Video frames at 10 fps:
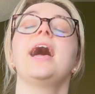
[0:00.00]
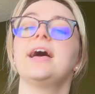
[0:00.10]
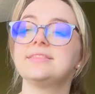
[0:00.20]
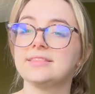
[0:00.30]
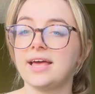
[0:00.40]

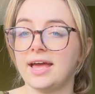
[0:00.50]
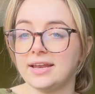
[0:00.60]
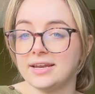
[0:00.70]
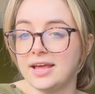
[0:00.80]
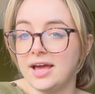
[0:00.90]
And
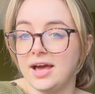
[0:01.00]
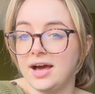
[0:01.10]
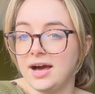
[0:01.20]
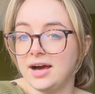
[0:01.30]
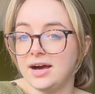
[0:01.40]
then
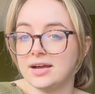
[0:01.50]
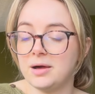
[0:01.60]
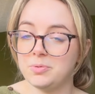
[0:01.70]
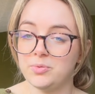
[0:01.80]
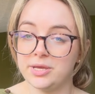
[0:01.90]
a
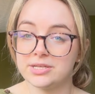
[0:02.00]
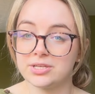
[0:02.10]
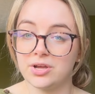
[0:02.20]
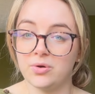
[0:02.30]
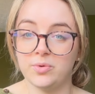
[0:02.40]
couple weeks
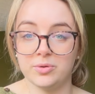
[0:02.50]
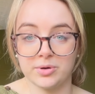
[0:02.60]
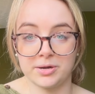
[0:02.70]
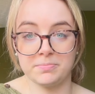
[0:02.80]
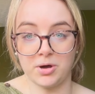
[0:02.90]
ago, we
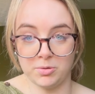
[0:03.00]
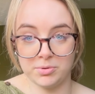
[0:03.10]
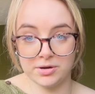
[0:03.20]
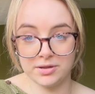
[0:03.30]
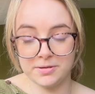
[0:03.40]
were in
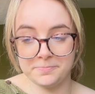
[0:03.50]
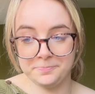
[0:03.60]
Malberg.